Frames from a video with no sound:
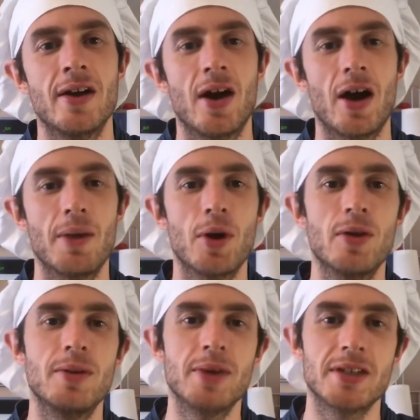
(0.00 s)
I am
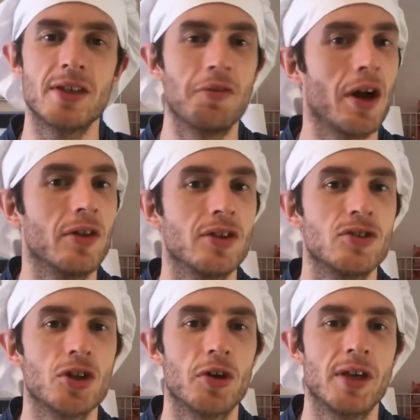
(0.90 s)
only messing around and
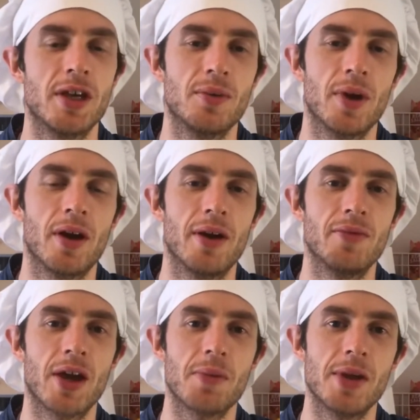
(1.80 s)
joking when I am
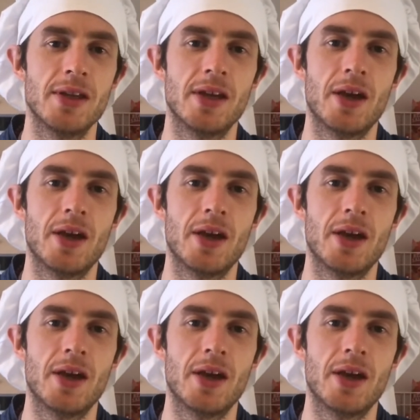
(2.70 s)
recommending